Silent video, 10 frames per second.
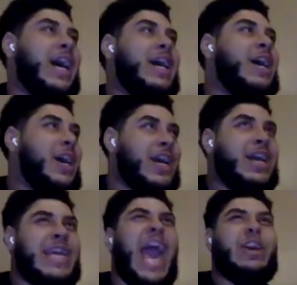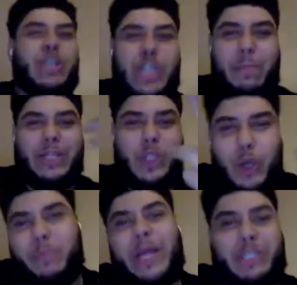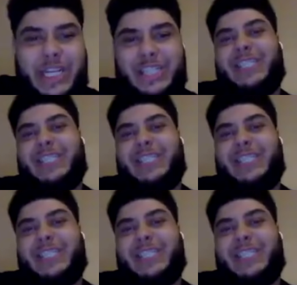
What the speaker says: Yeah. Yeah, you should get my two brethren